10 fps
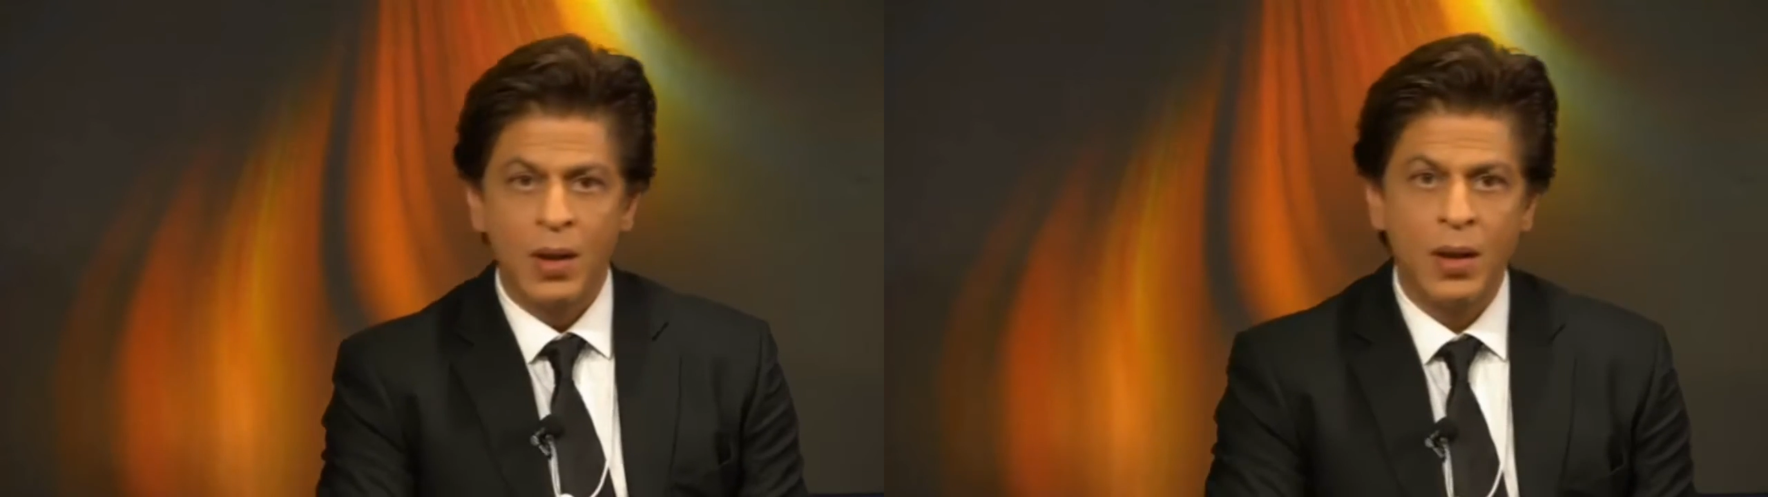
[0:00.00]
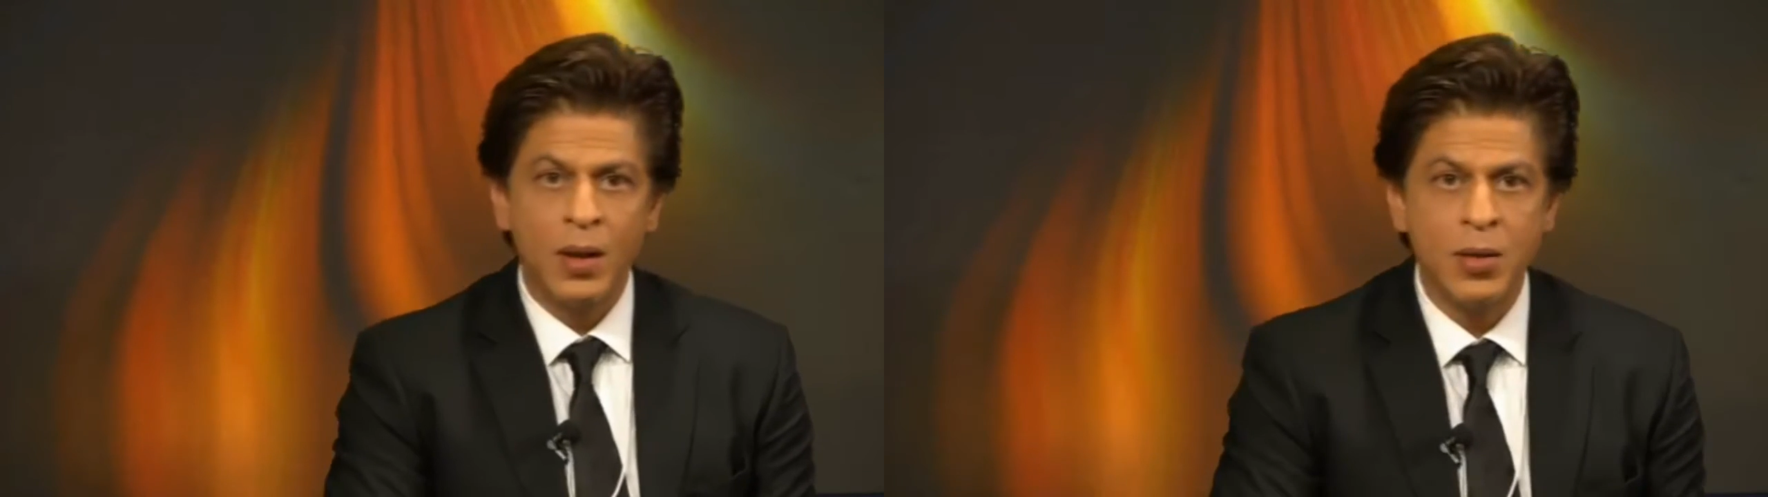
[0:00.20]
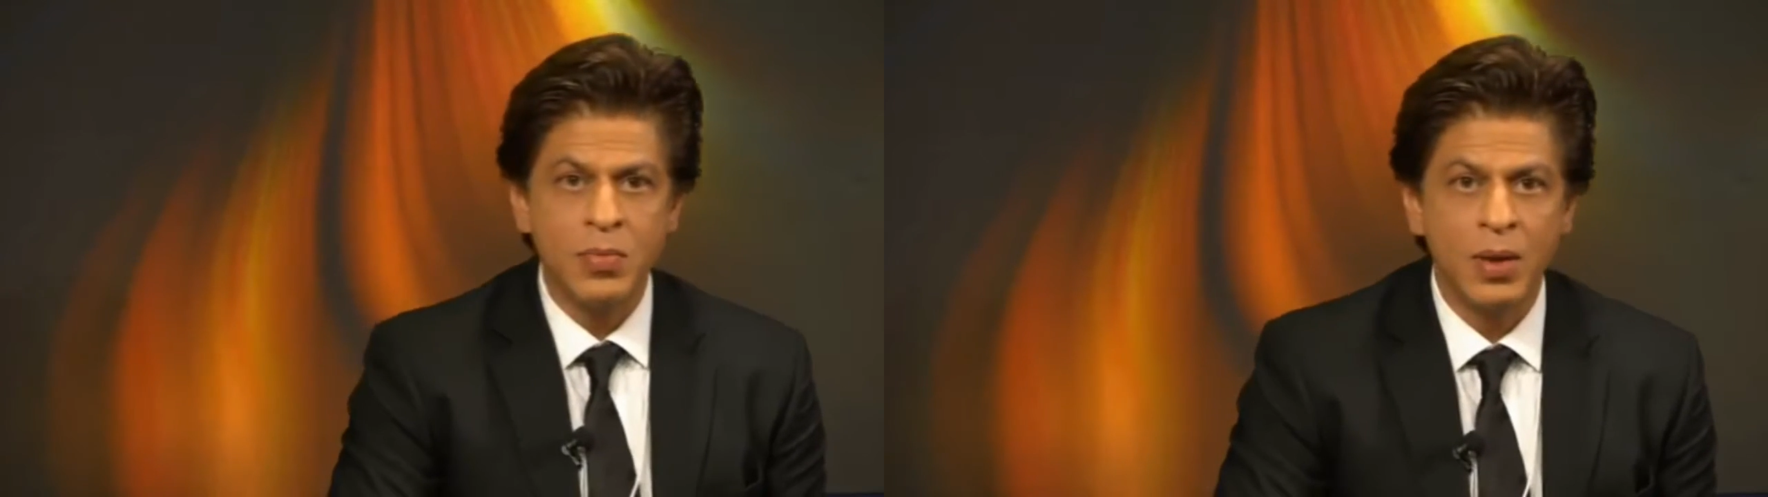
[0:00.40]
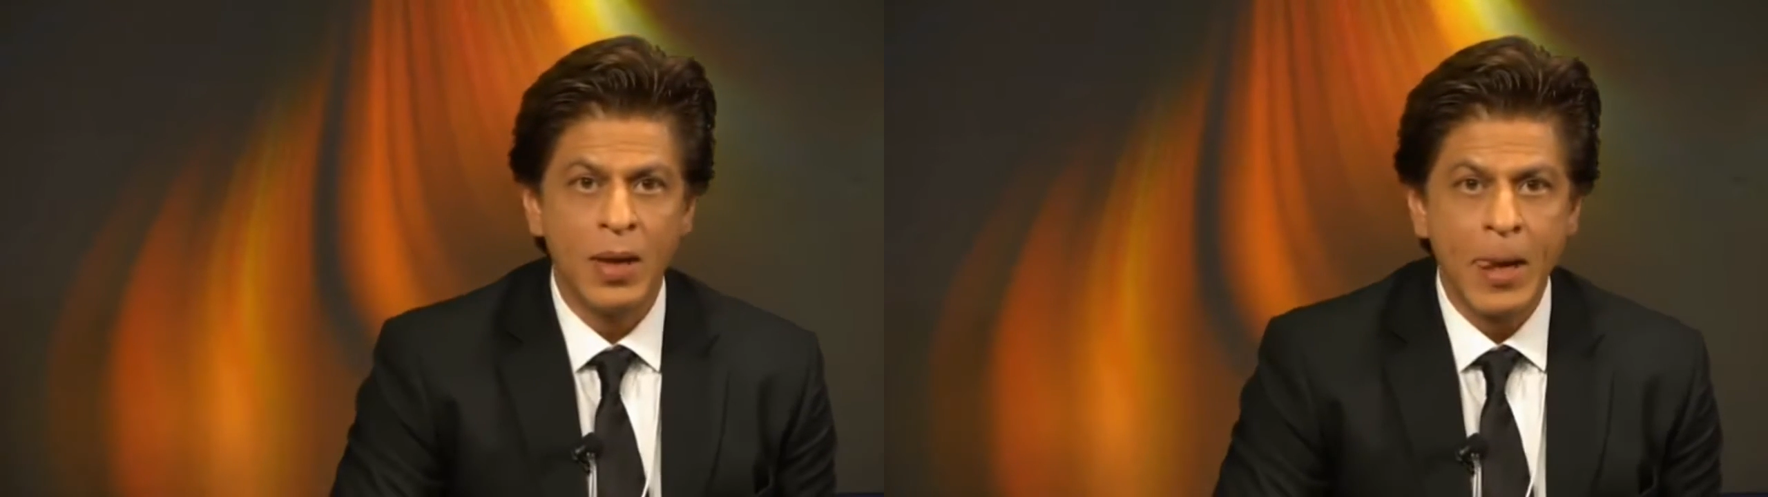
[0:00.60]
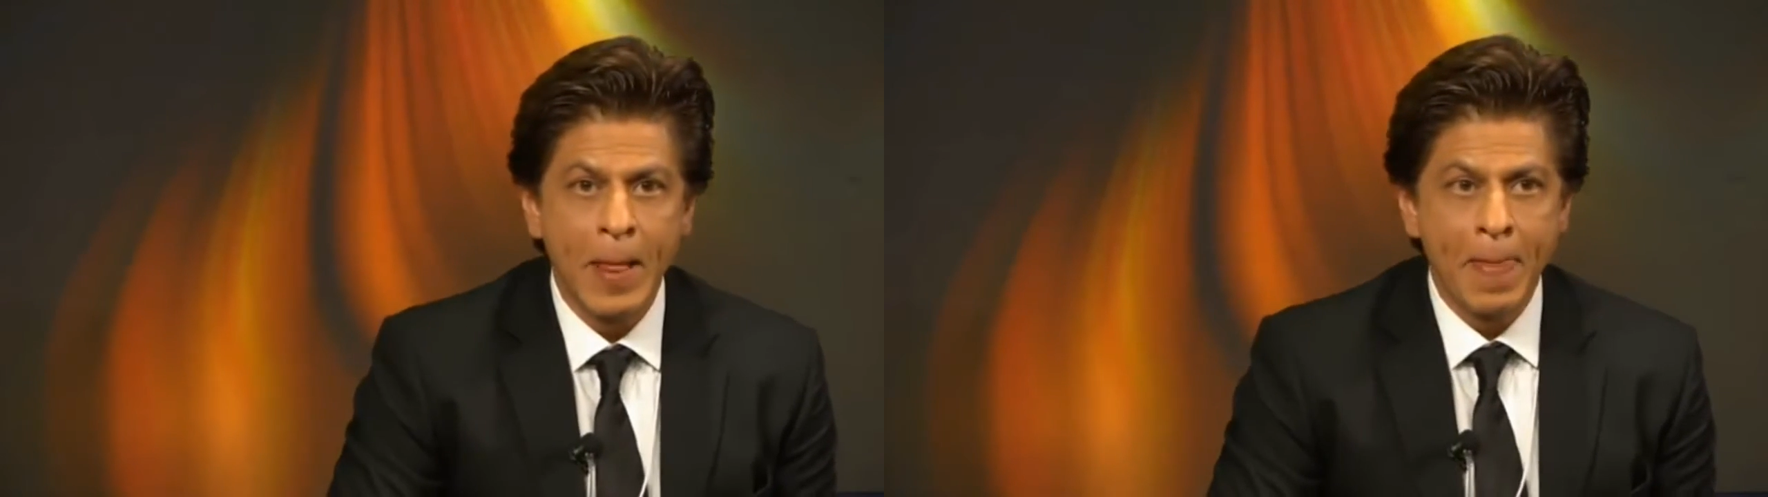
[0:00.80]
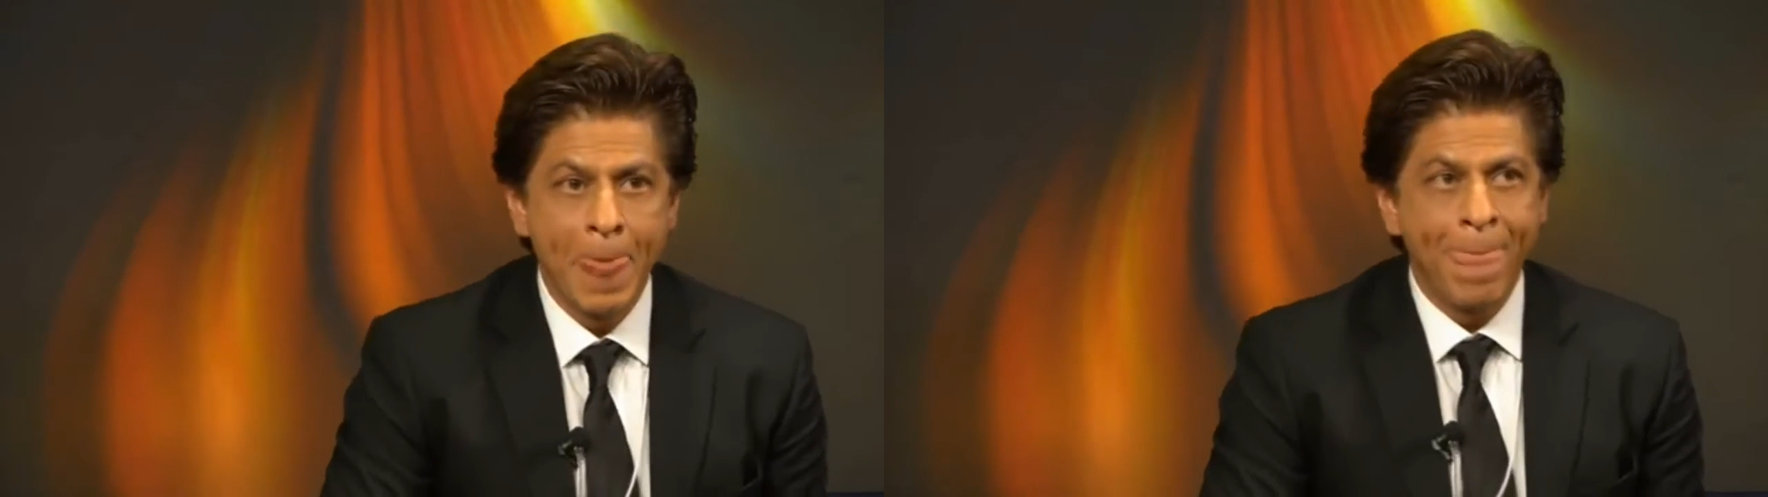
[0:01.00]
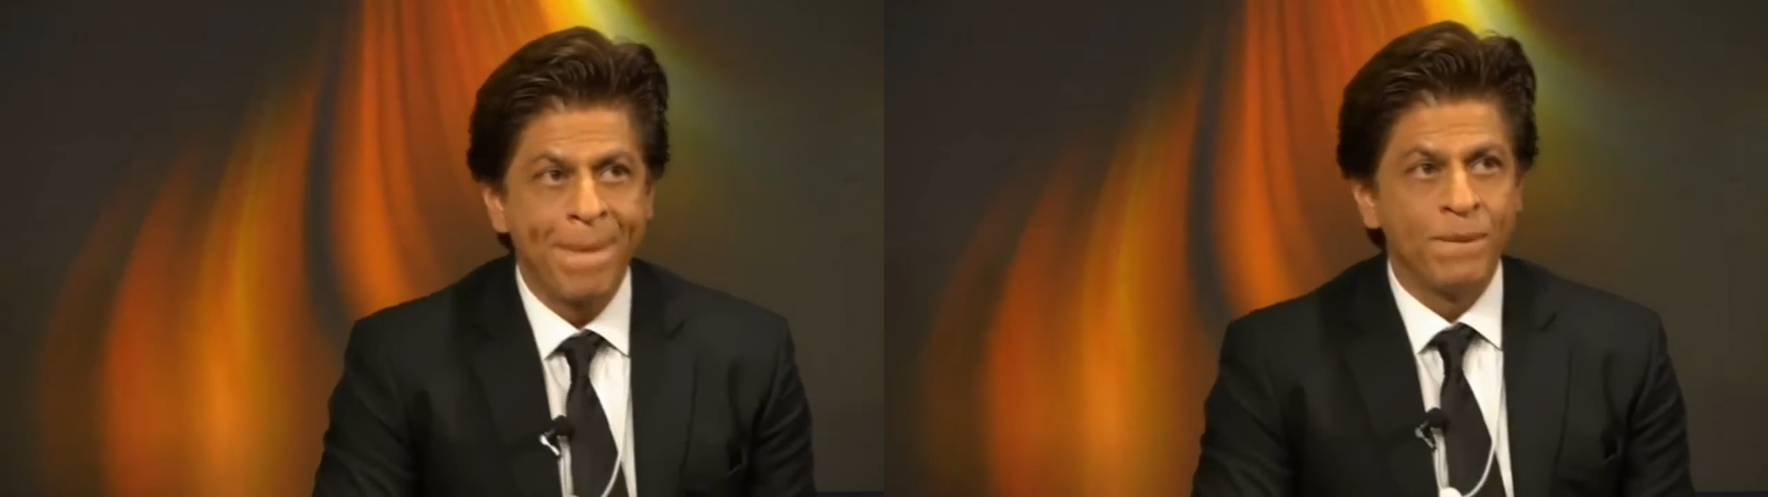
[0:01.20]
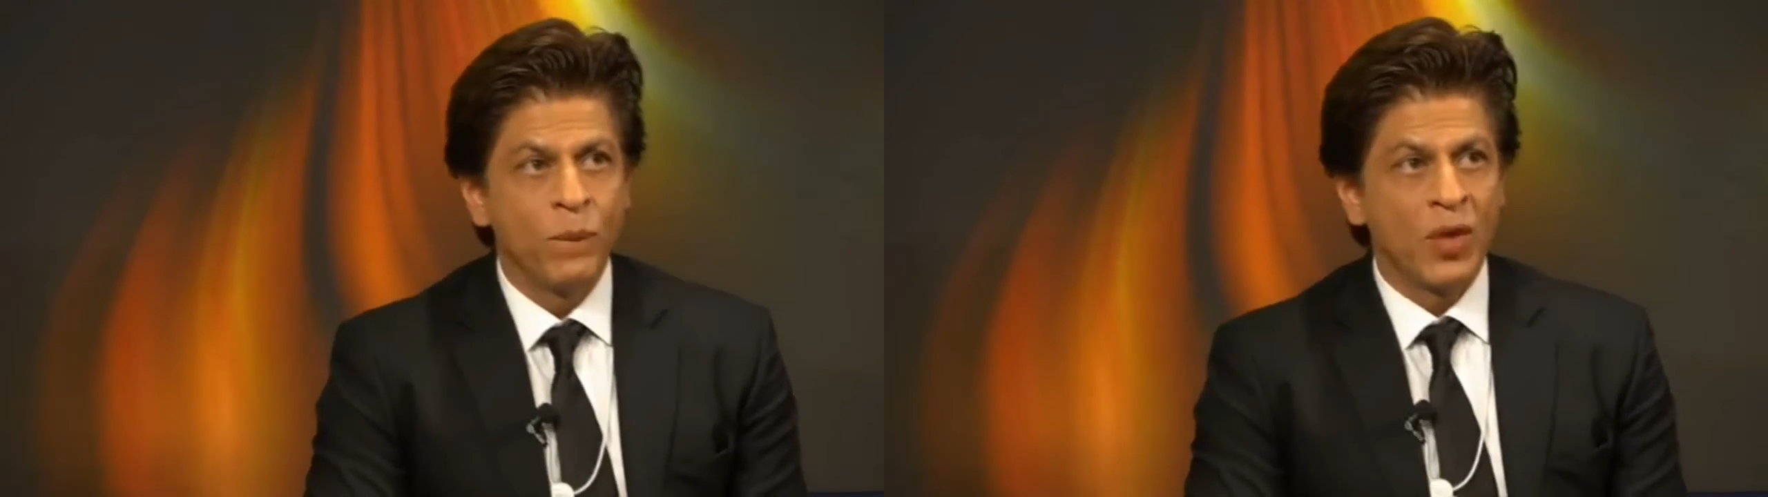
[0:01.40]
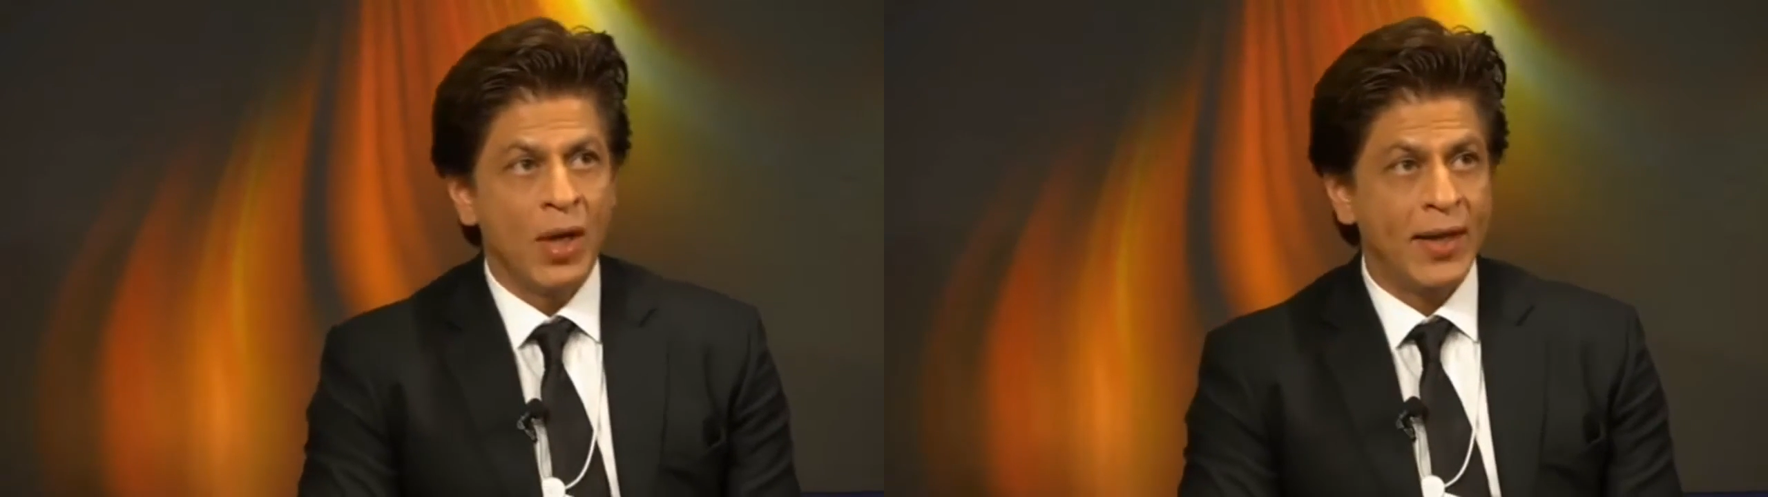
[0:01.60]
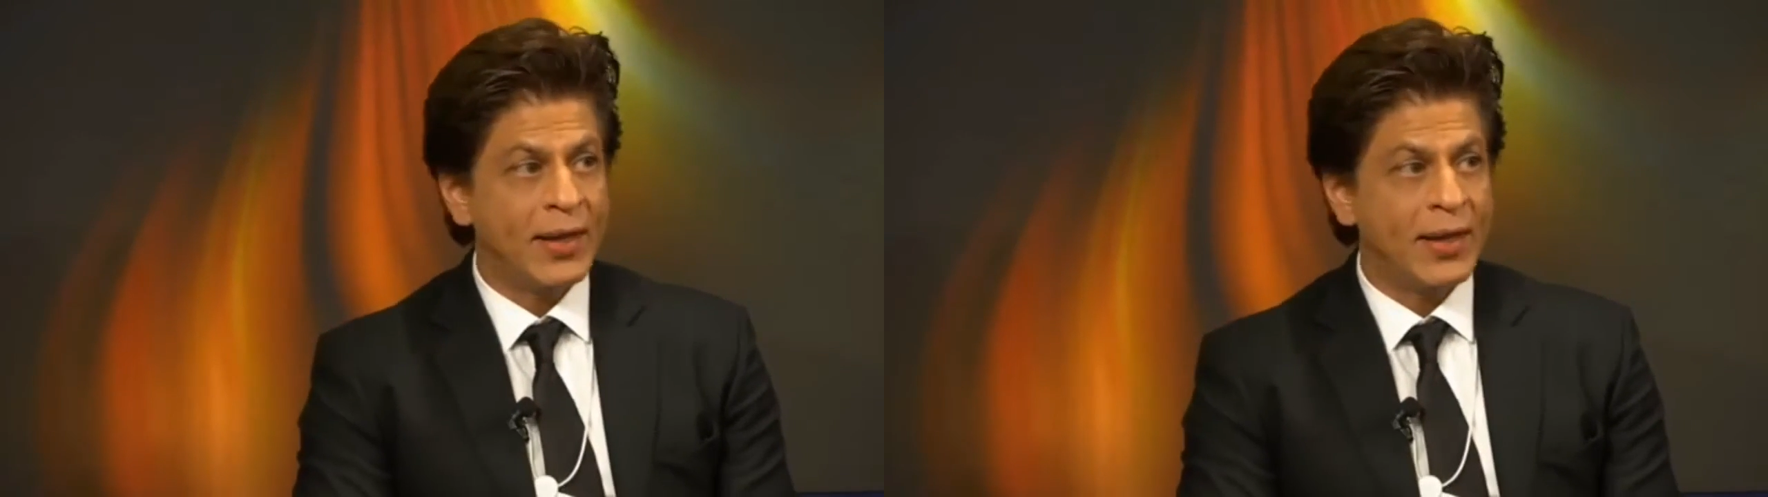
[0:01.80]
I